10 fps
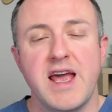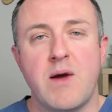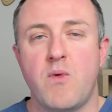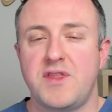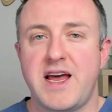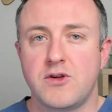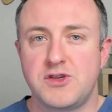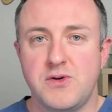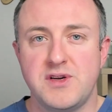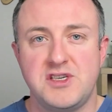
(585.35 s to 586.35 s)
And what that'll
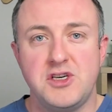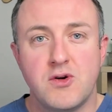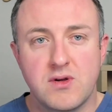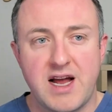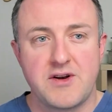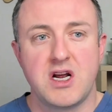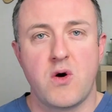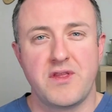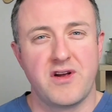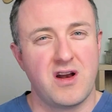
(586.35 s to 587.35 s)
do is you're allowed to
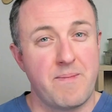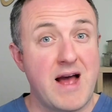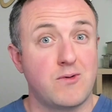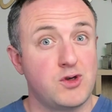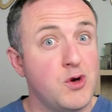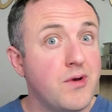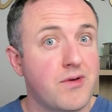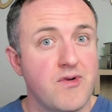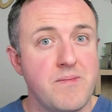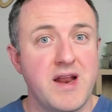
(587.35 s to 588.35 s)
go in there in about two to
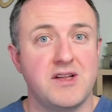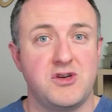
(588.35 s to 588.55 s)
three minutes,